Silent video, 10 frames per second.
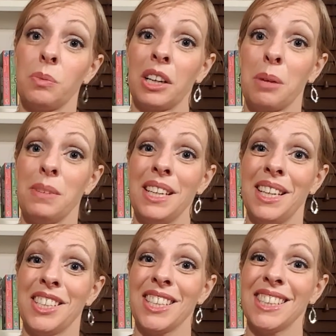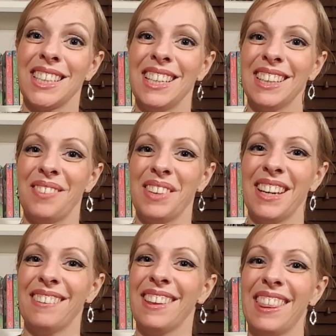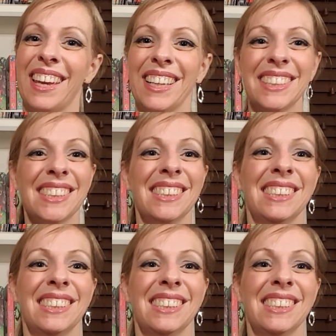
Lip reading: recommendations, let me know. Thanks.